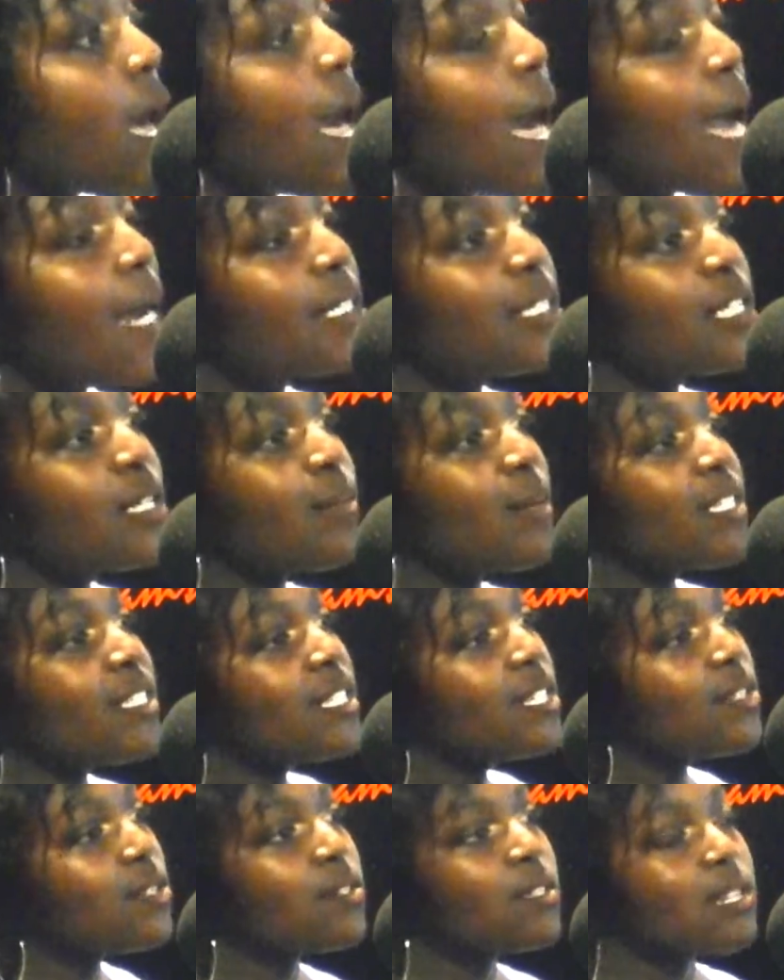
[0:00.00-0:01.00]
Actually, my
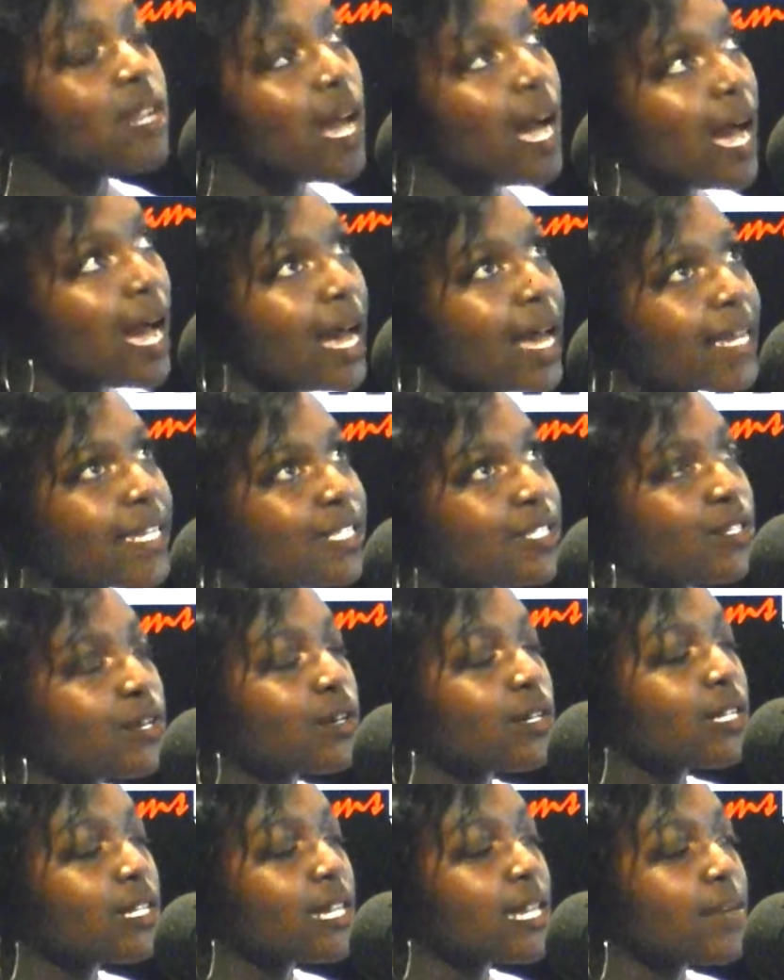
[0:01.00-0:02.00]
sisters and I
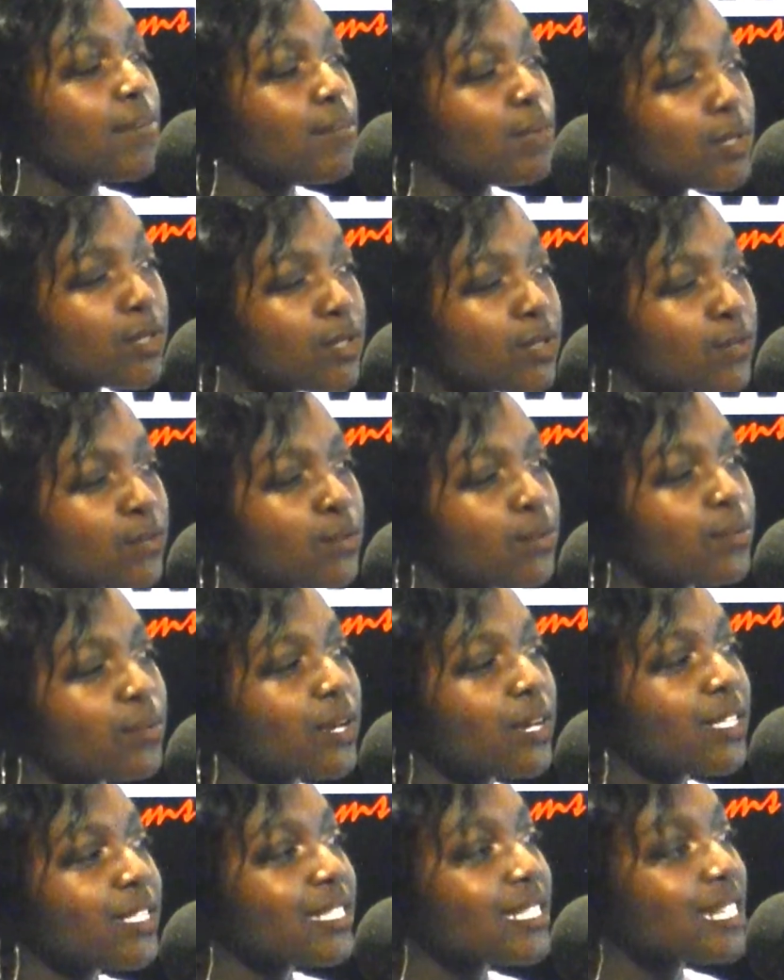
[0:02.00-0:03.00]
started a music group called